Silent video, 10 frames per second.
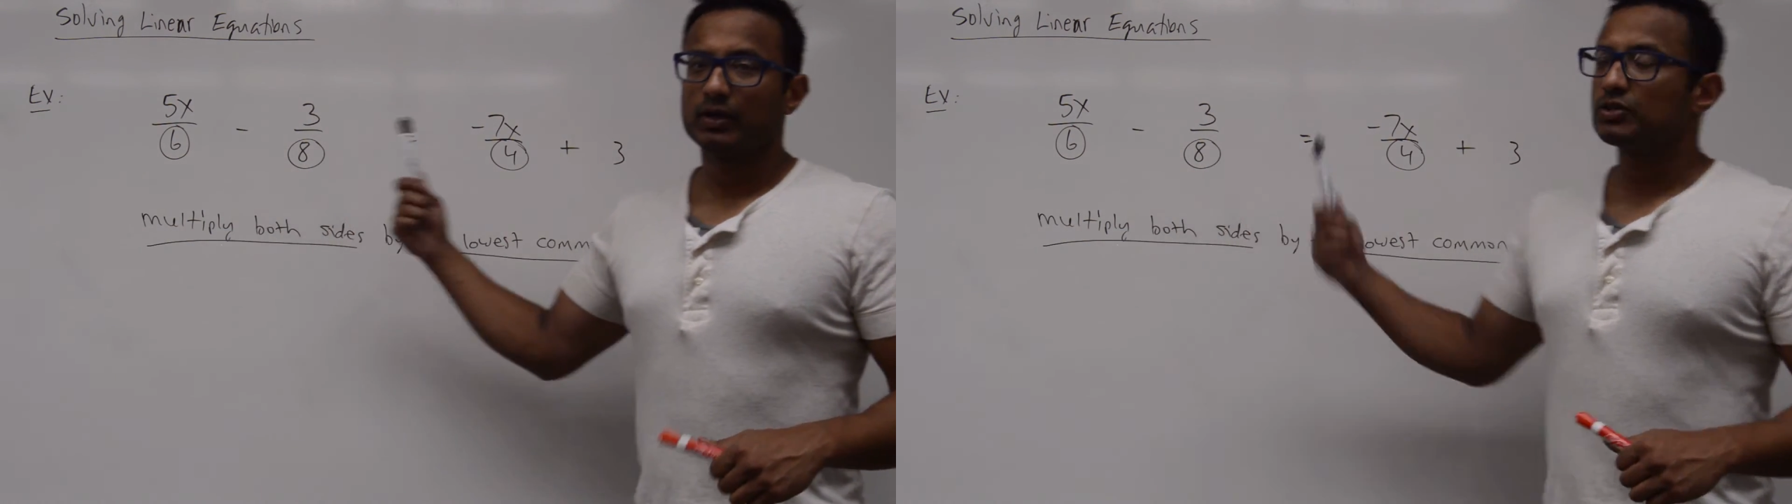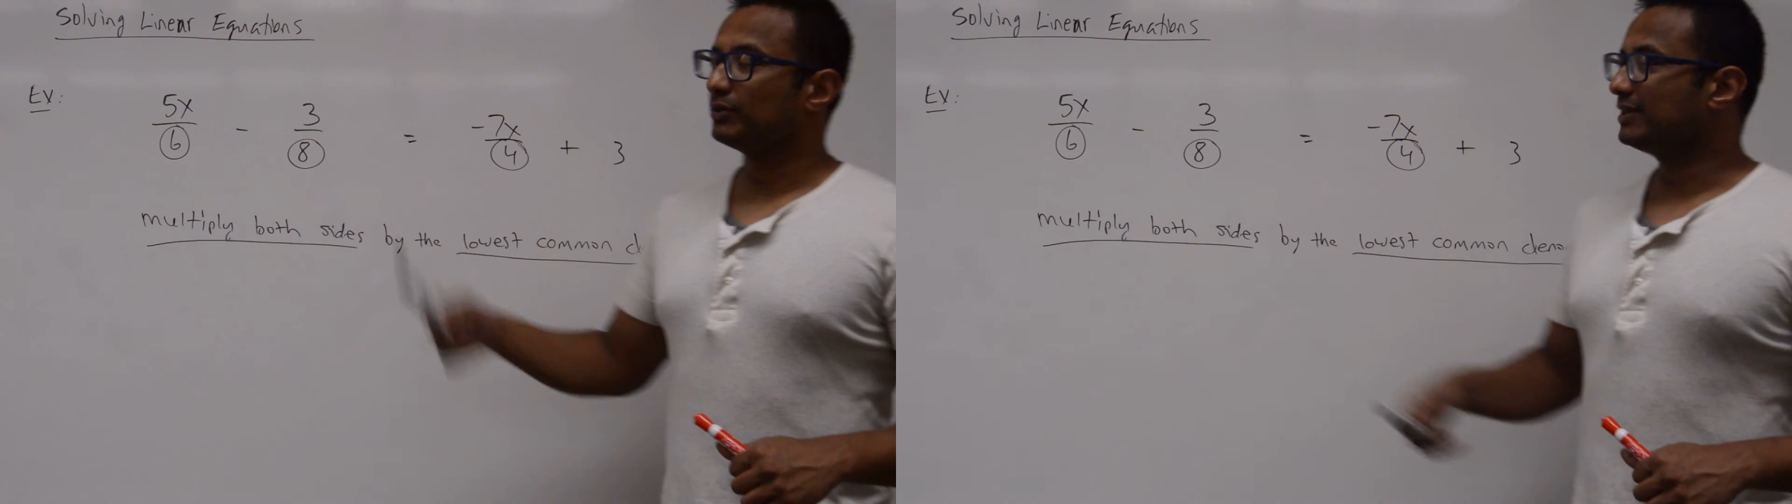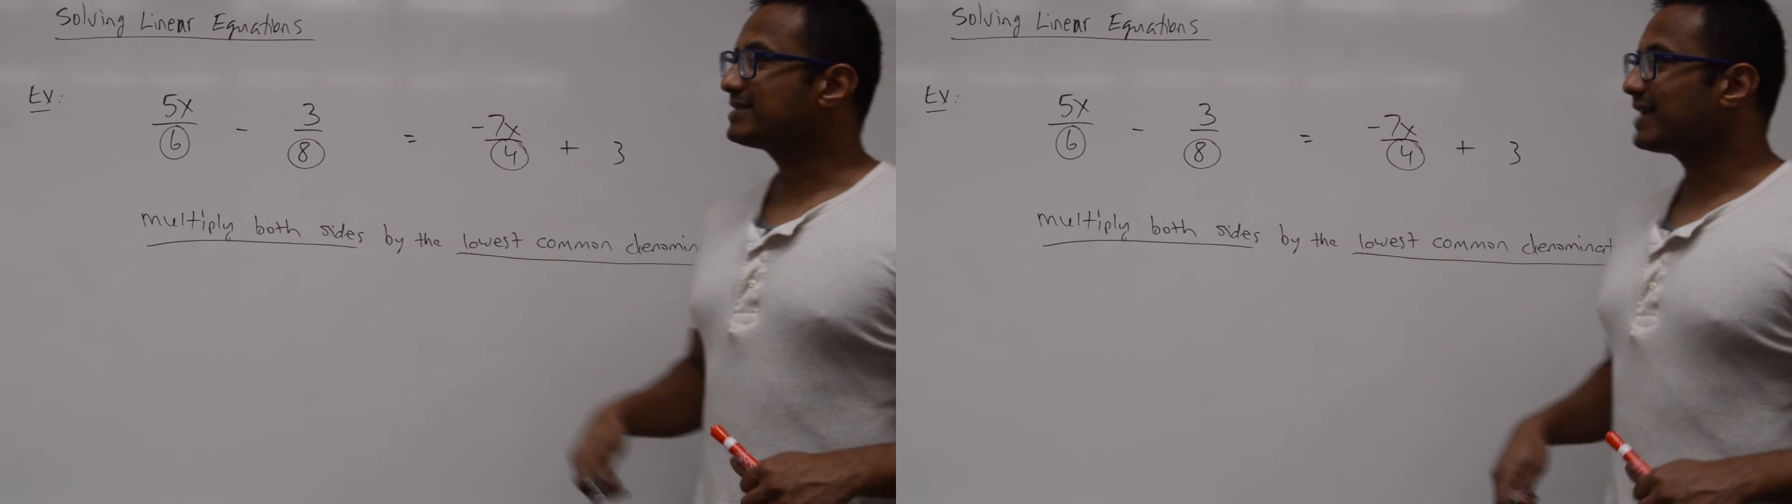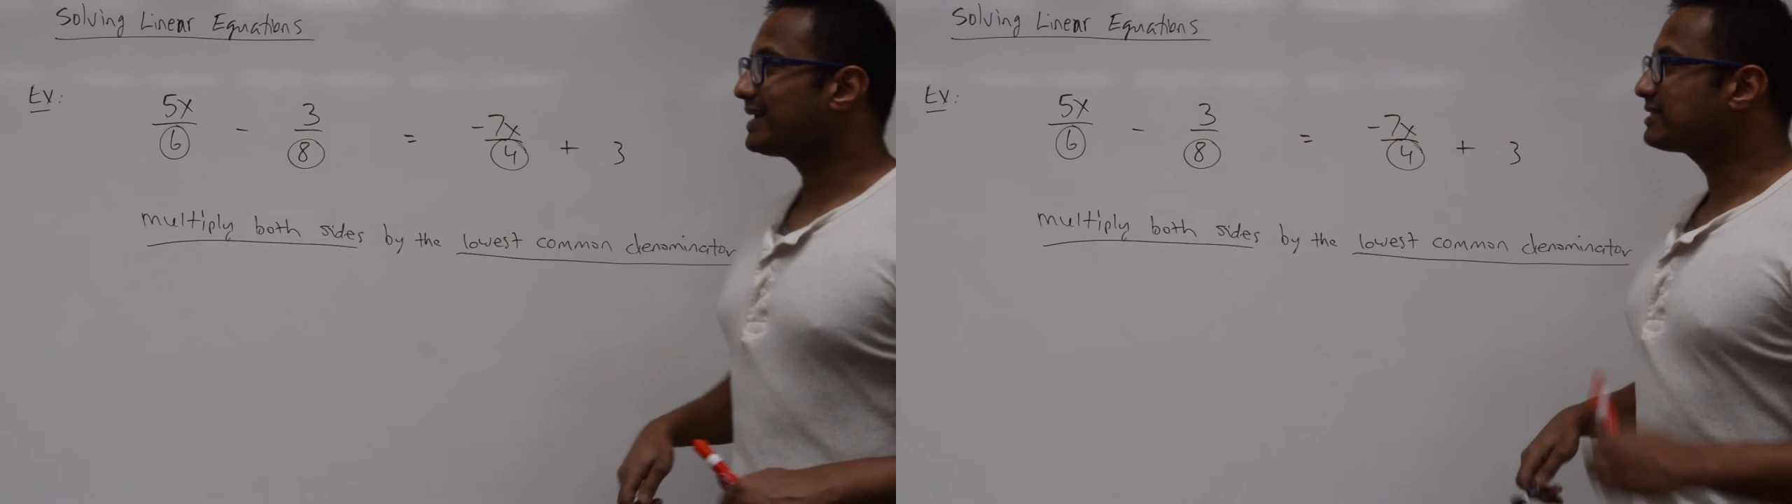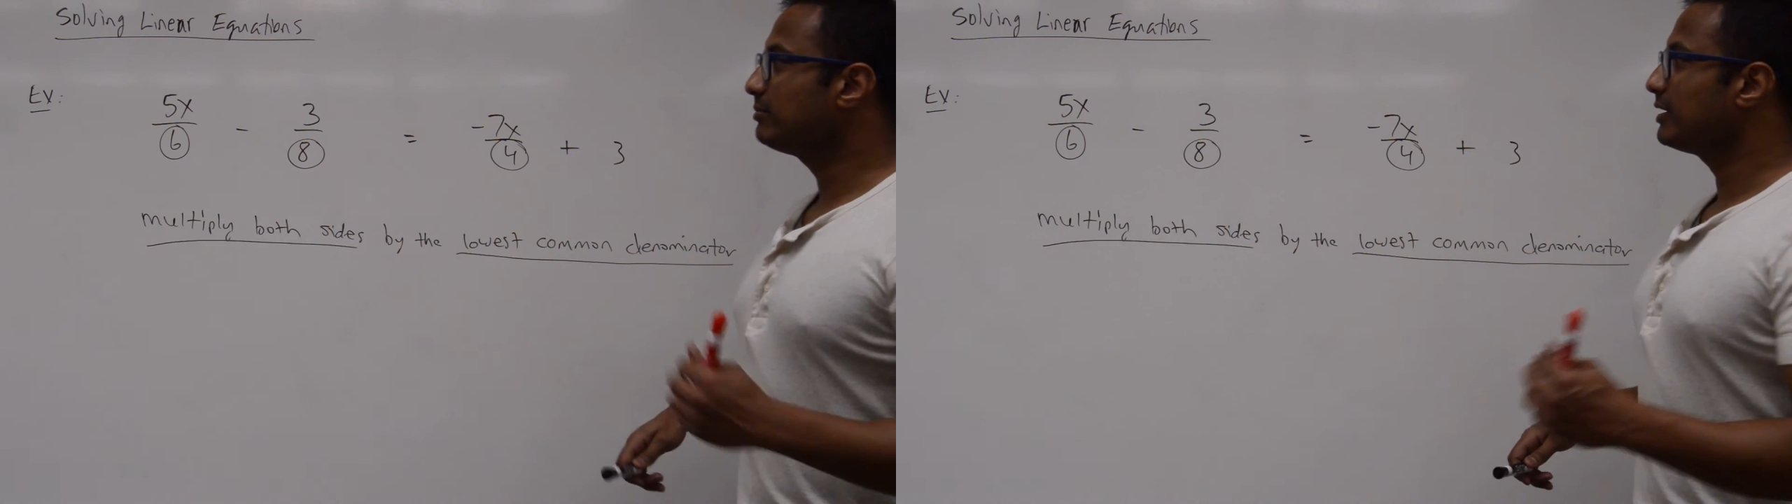So this
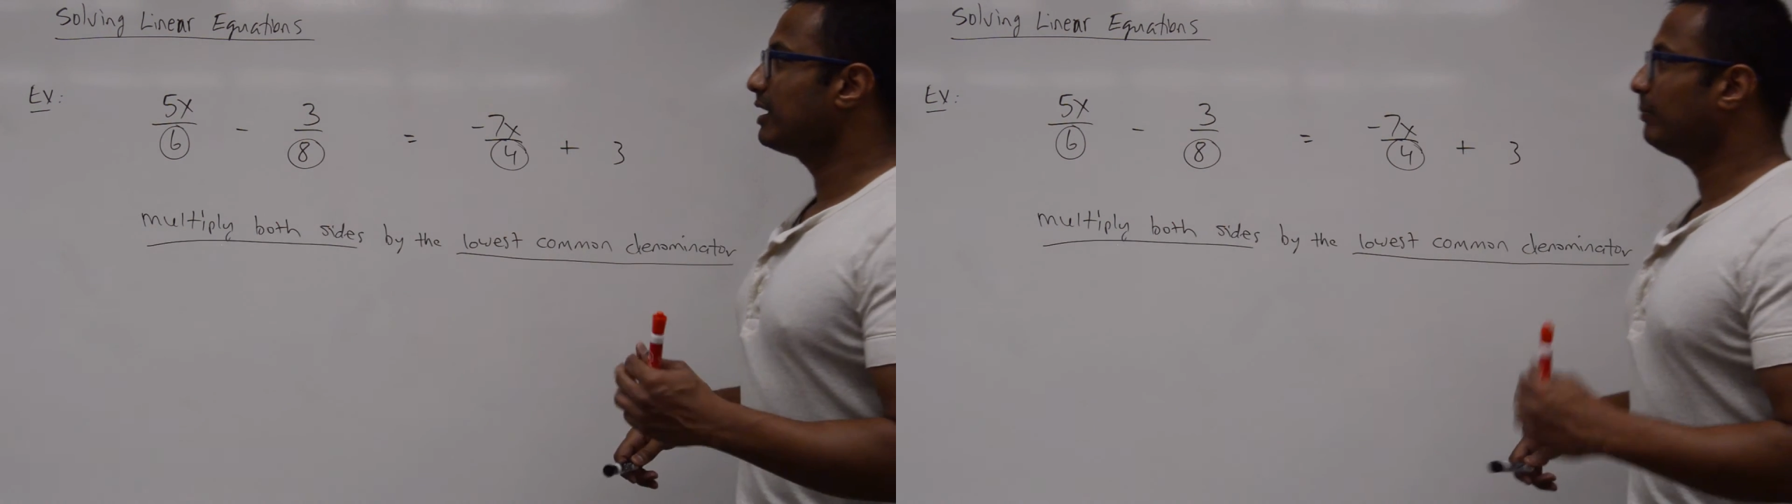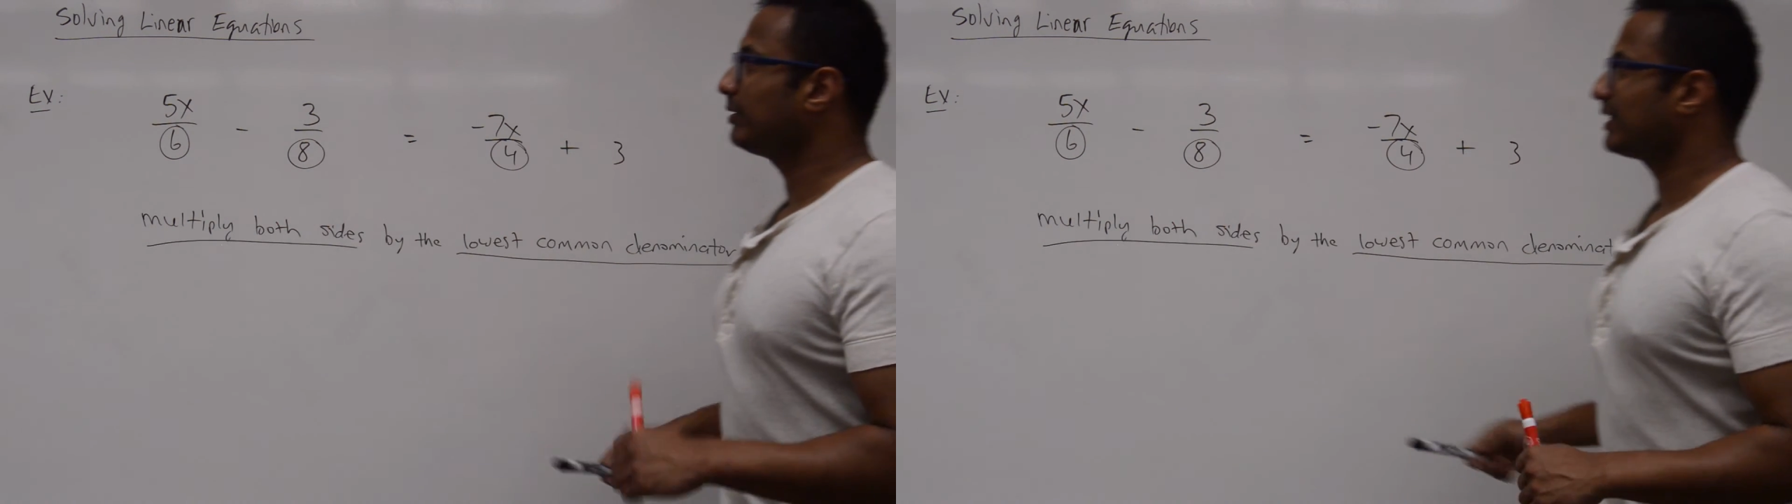has to be a number